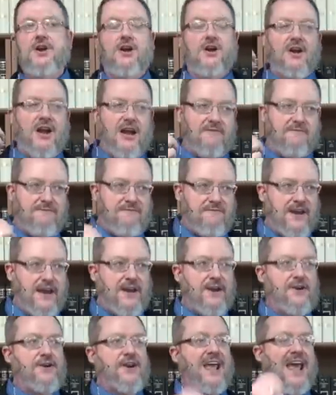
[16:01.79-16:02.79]
or
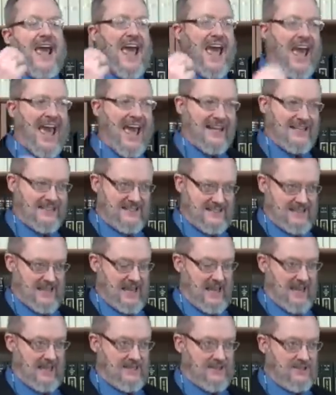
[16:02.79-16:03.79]
unfettered
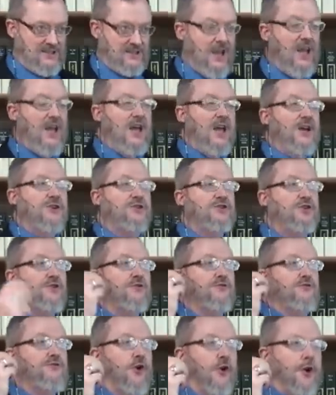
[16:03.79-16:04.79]
access to
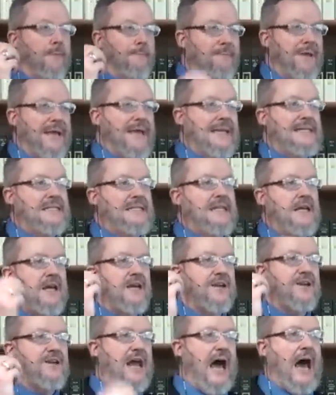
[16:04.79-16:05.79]
forbidden
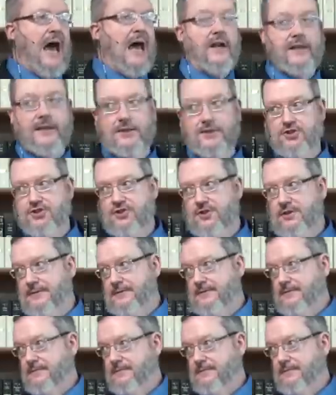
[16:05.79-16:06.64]
knowledge.